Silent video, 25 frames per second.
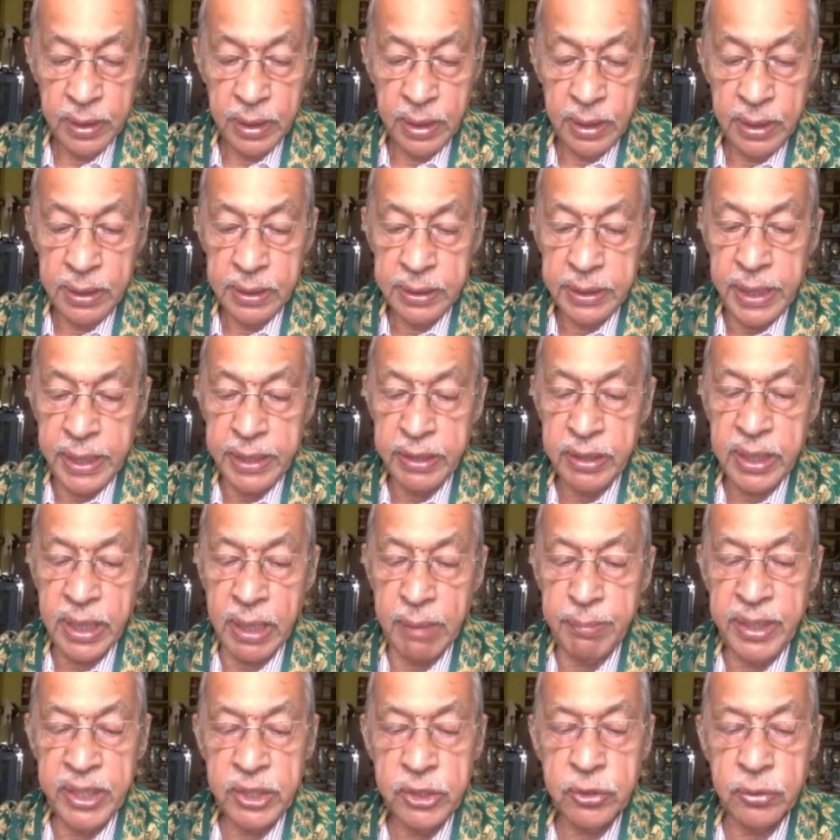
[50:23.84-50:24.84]
Then
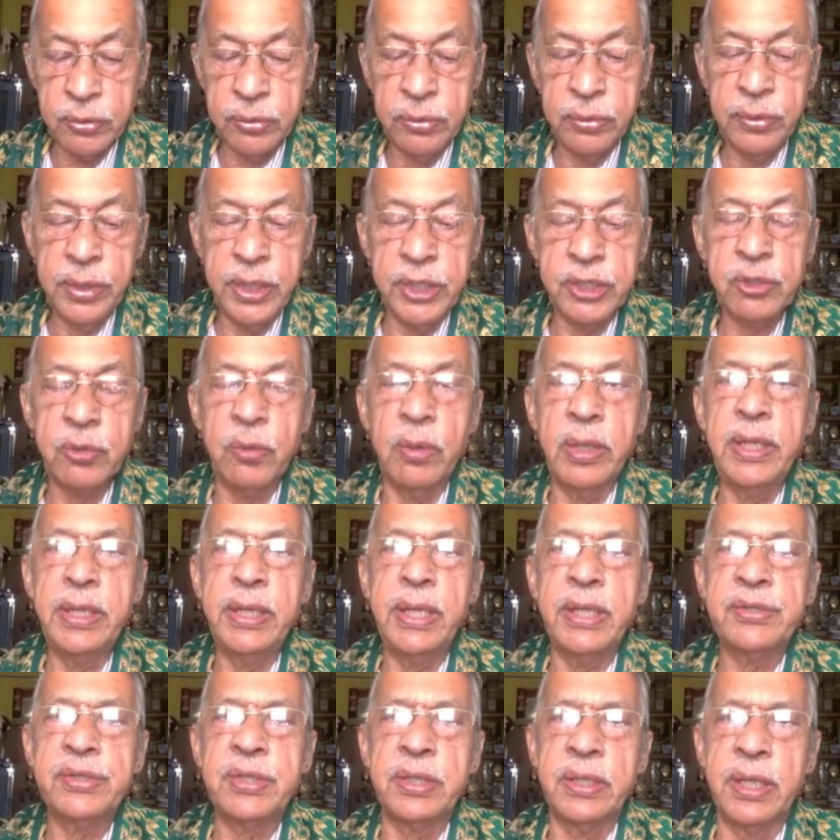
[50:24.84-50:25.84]
coming to His
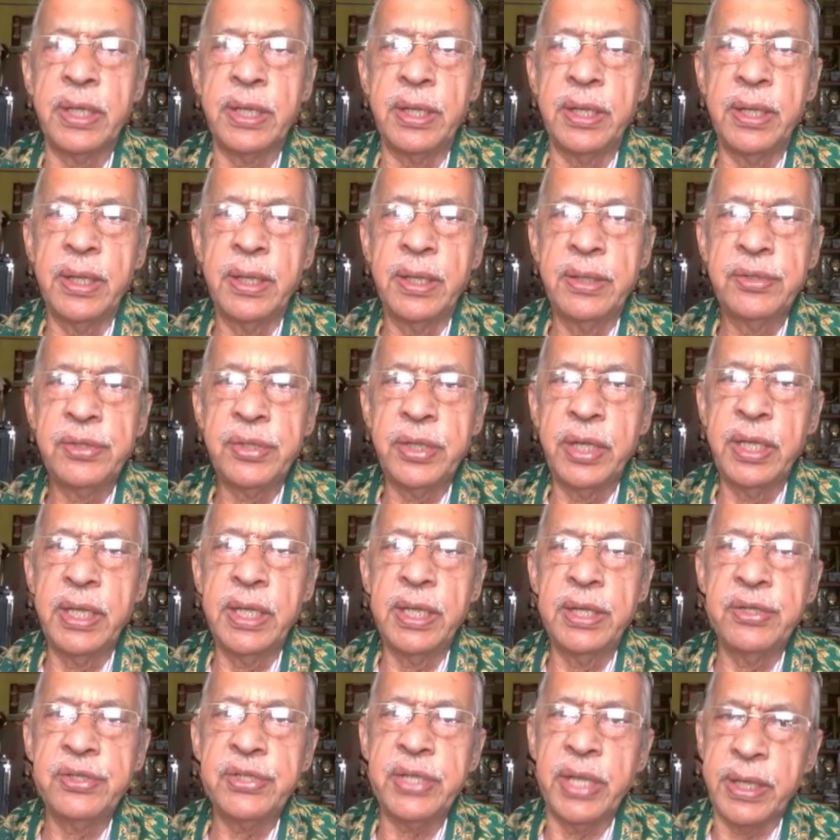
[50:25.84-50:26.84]
Holiness uh,
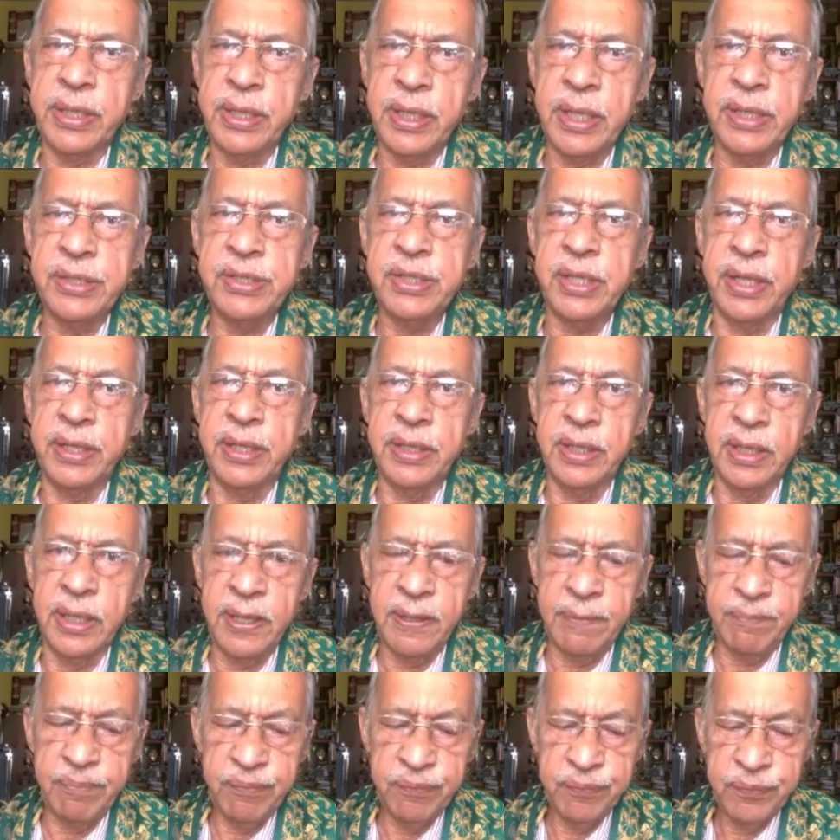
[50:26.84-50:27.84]
Sringeri Shankaracharya,
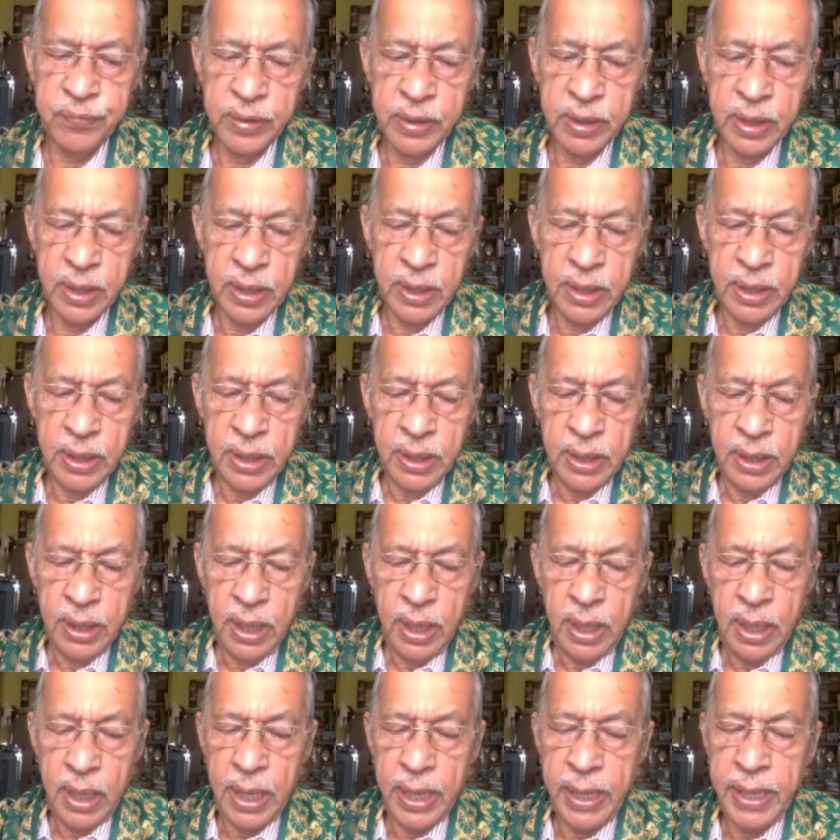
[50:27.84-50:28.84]

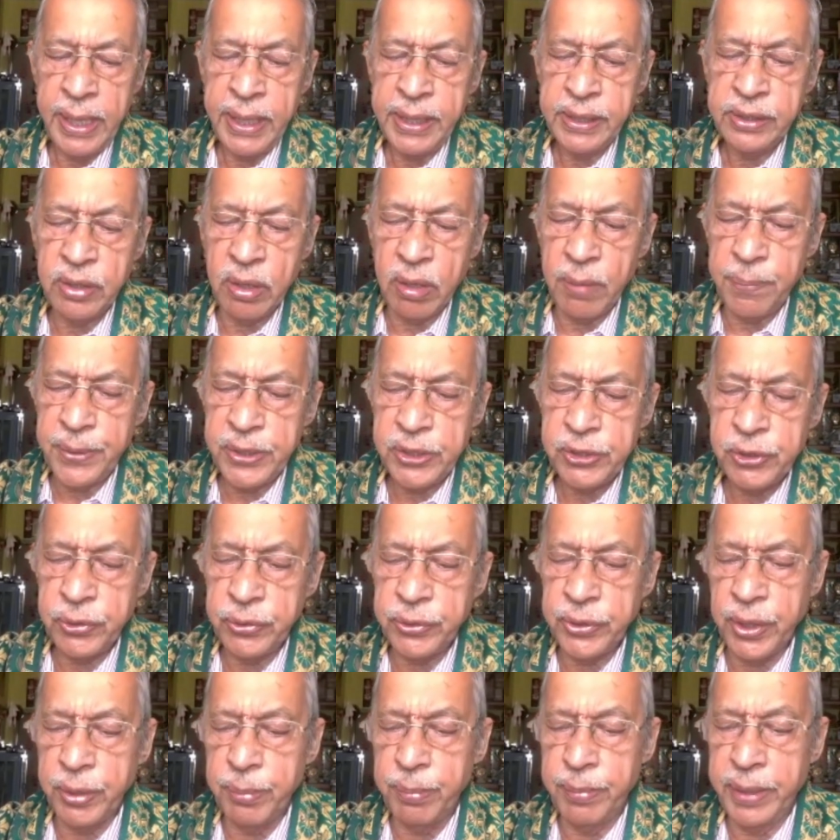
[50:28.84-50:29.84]
I had the
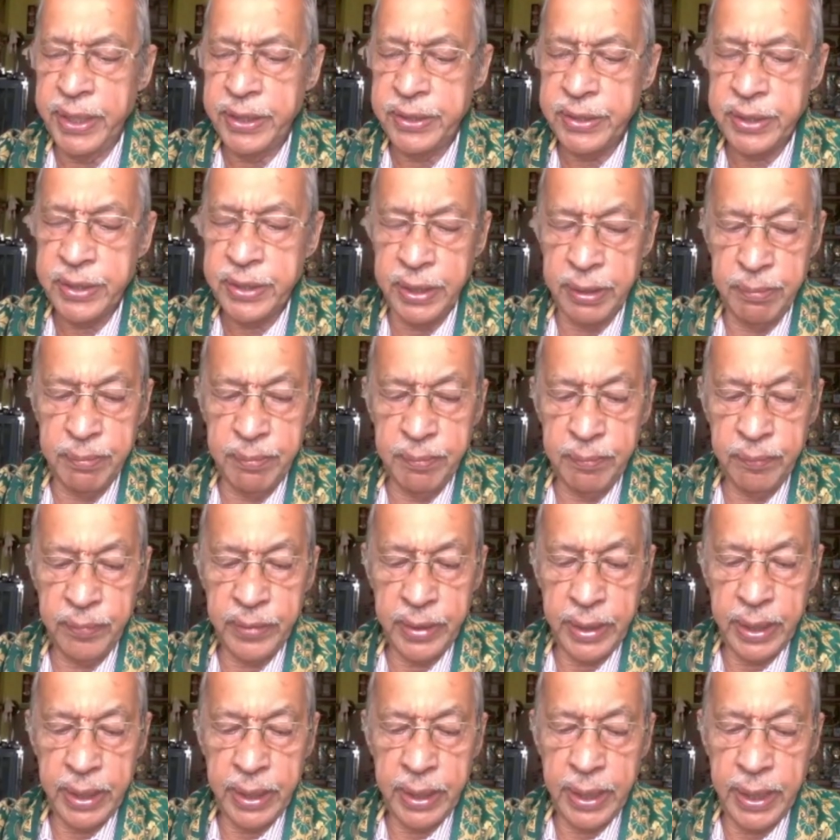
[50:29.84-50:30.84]
opportunity to meet him
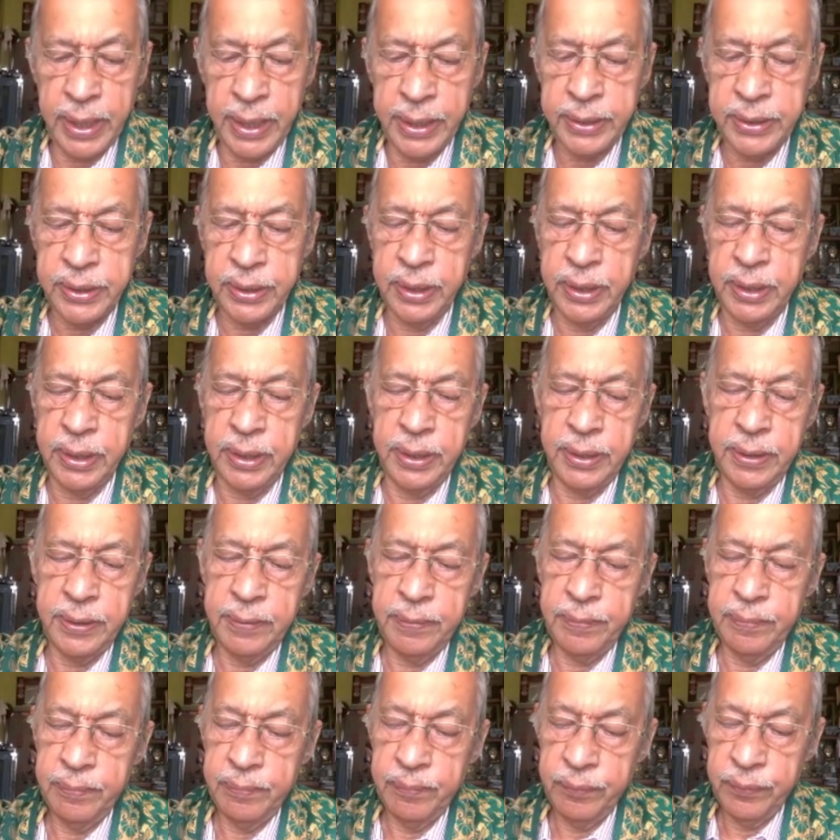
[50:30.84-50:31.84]
at uh,
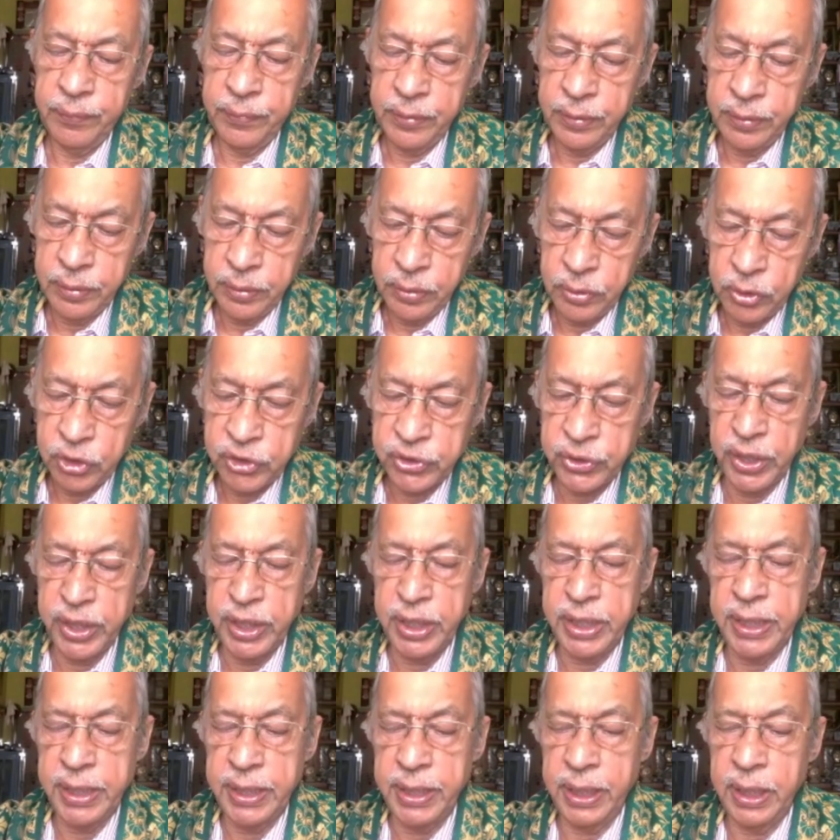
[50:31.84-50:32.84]

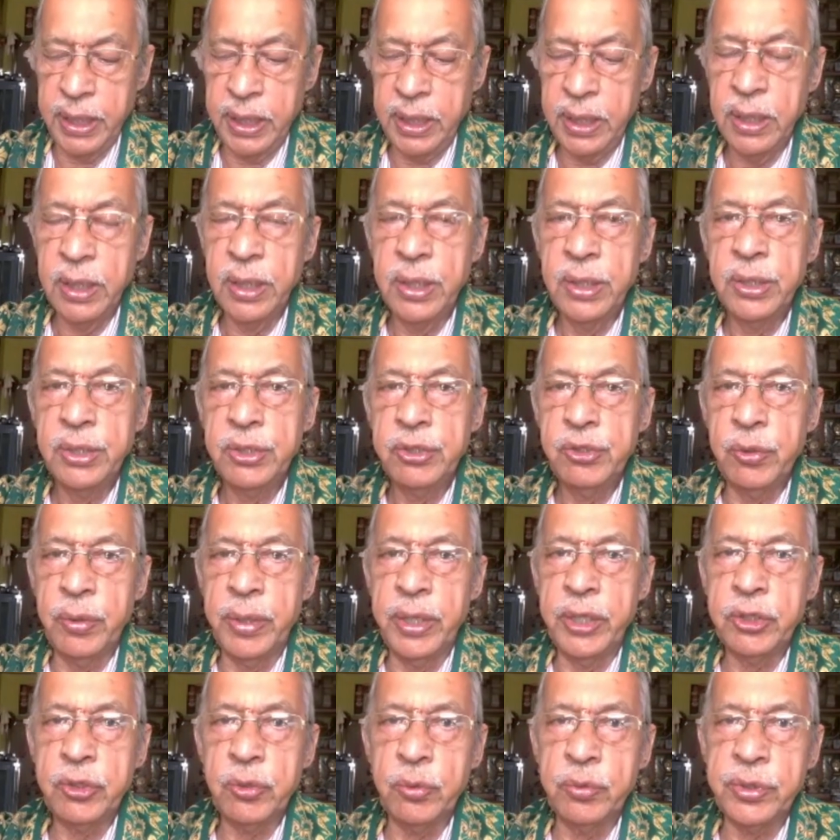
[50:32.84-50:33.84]
Sringeri
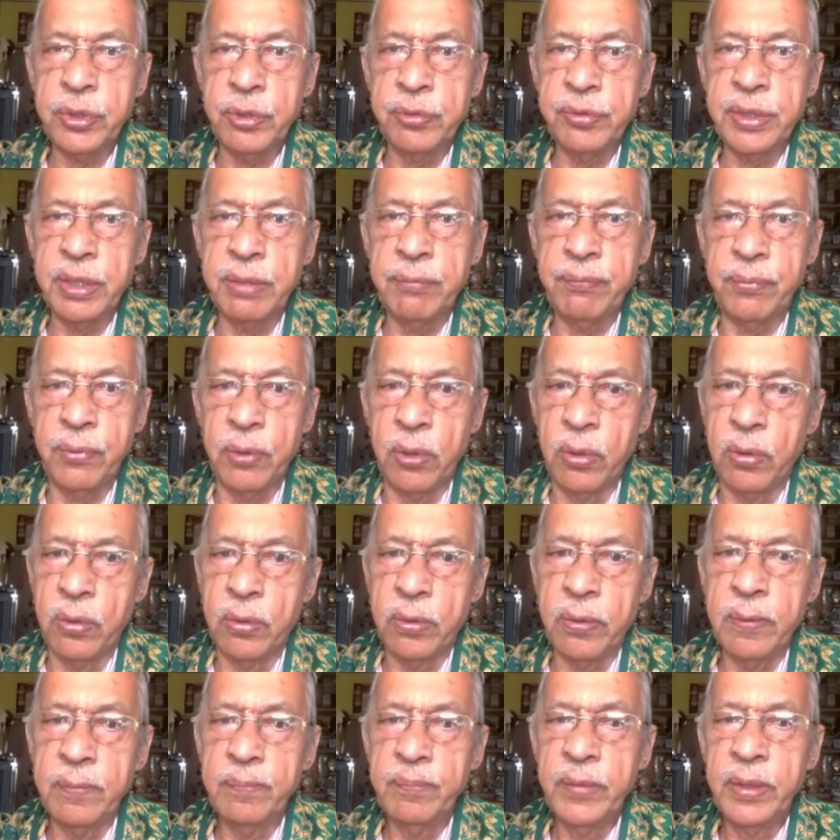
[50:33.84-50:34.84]
during
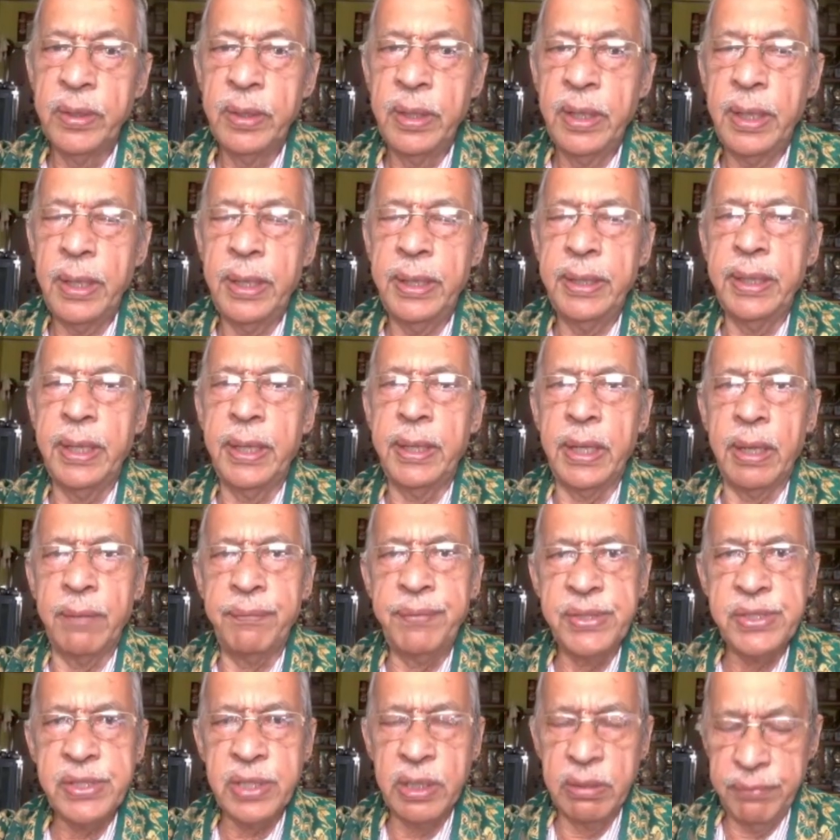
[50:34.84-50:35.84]
2004 in an
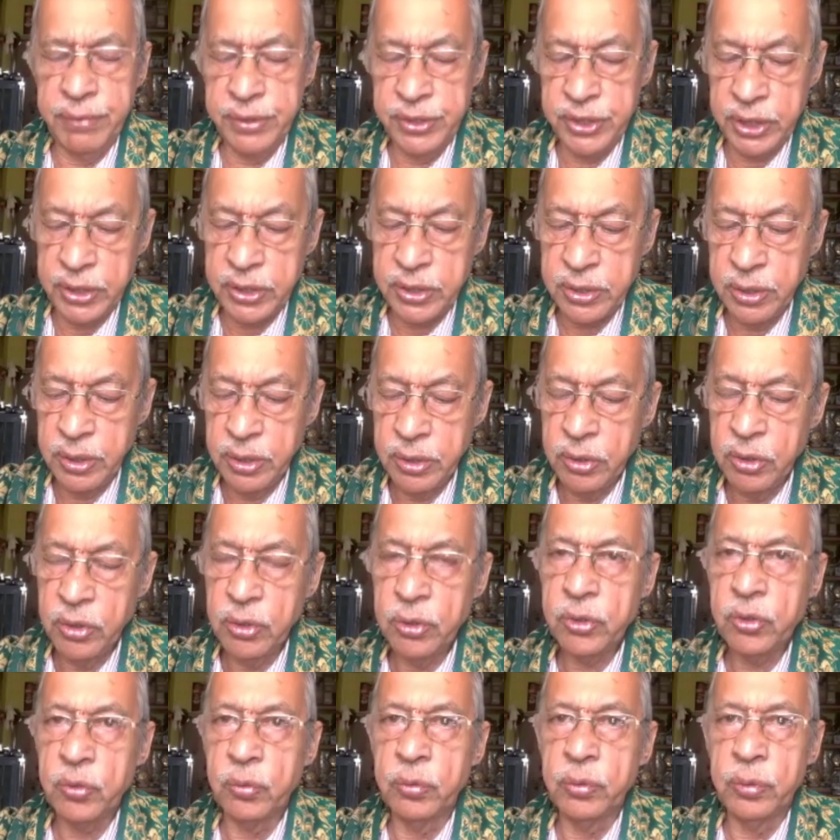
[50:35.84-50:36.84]
official visit
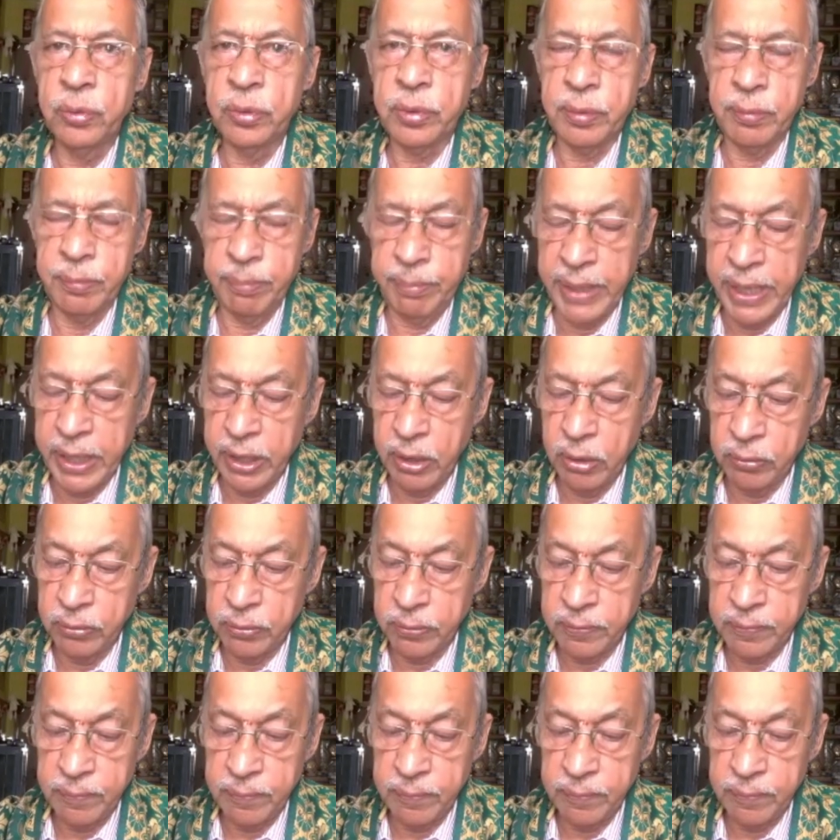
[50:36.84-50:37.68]
to Bangalore